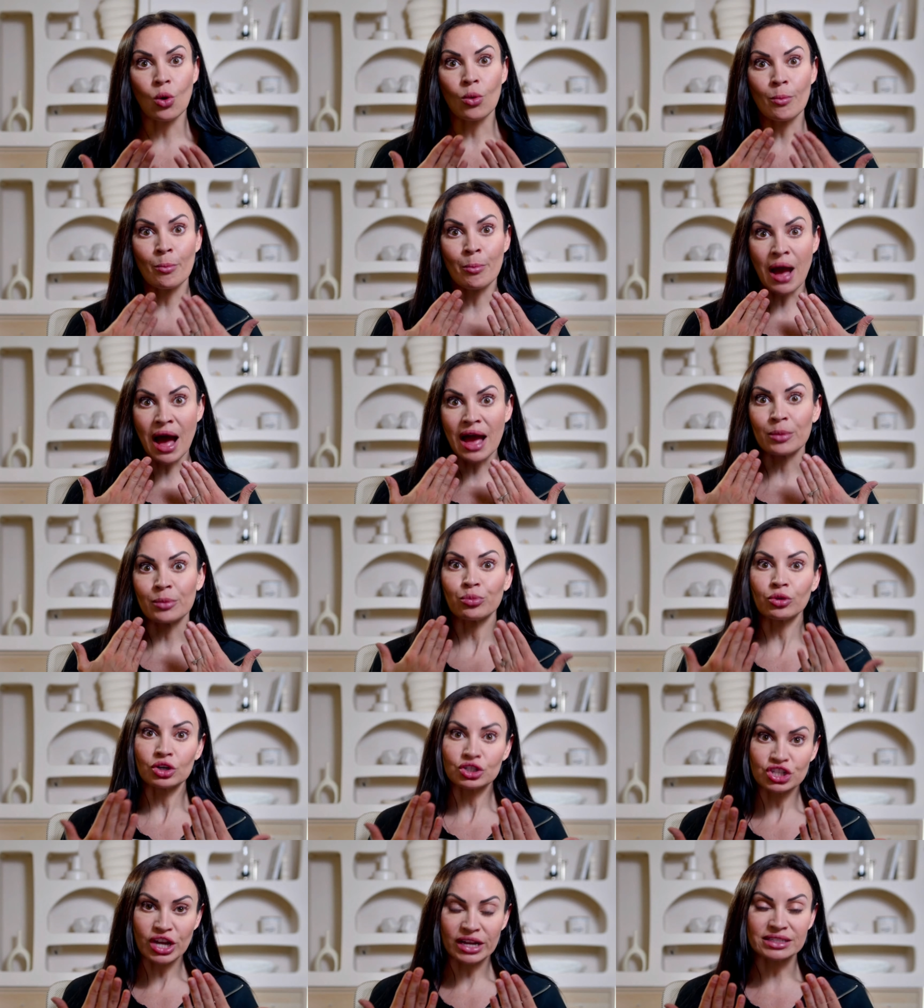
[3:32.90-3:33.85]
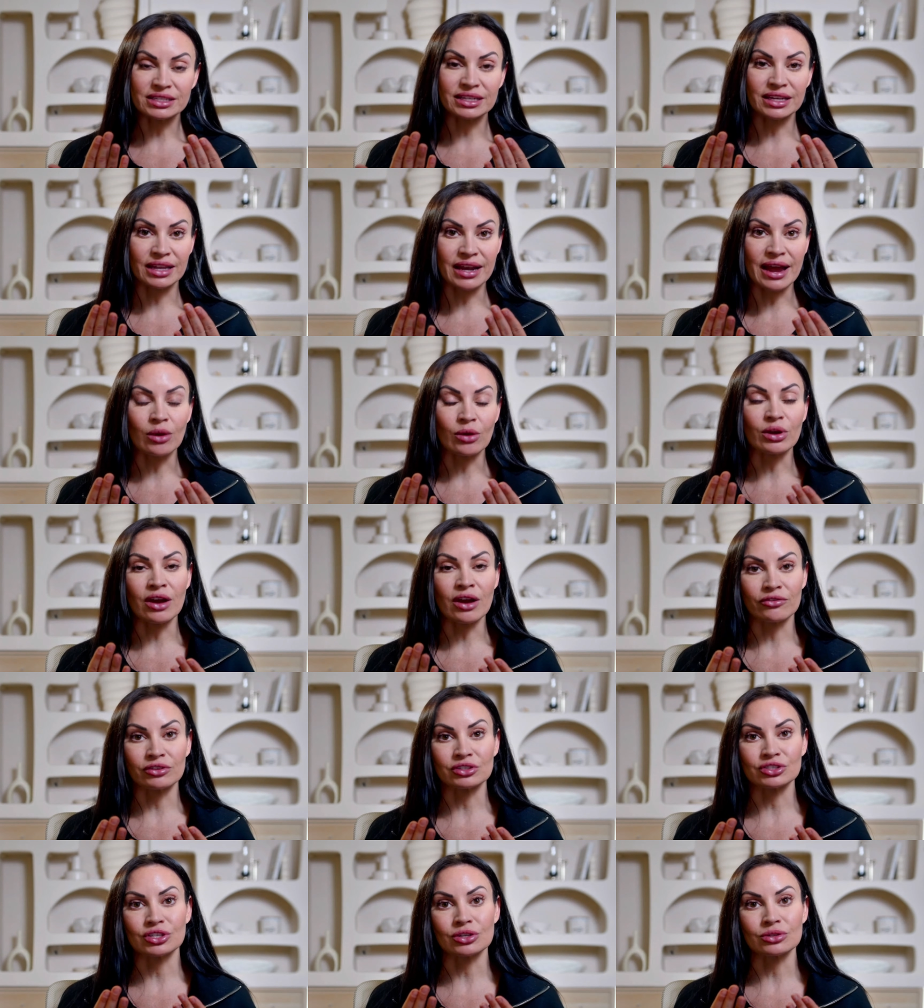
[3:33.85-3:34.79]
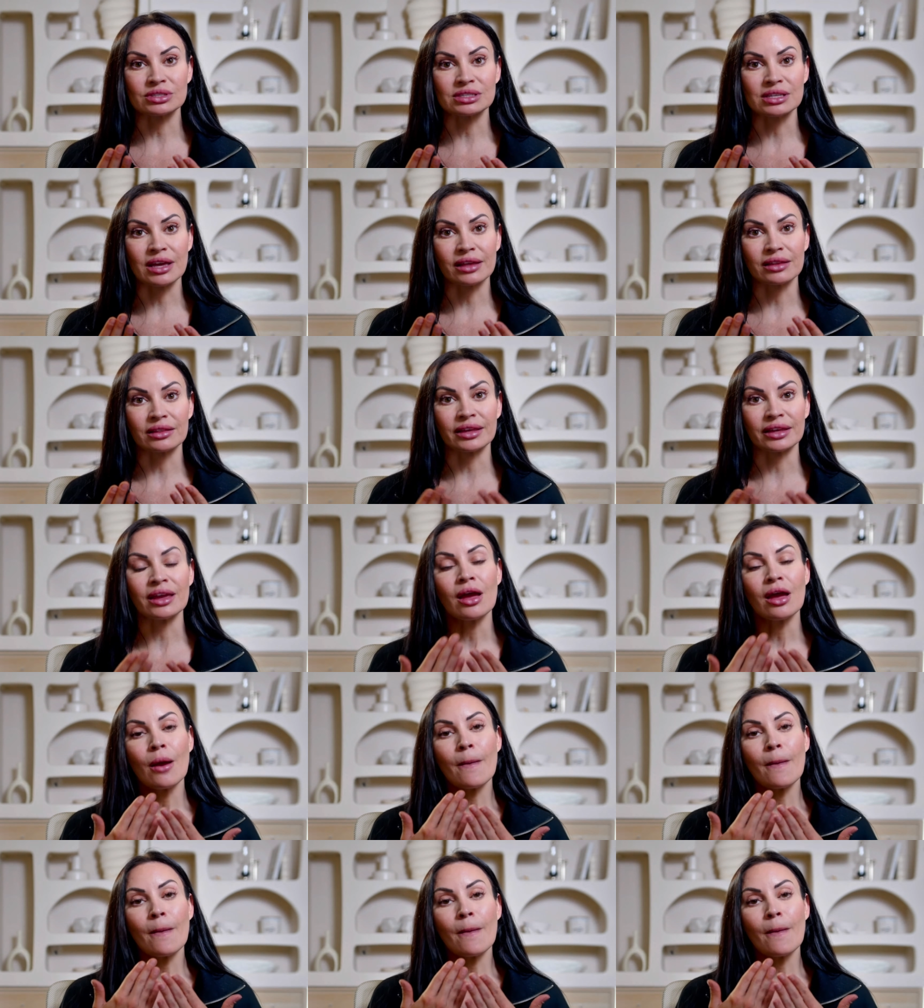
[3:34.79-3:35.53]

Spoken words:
by projecting it out ever so slightly.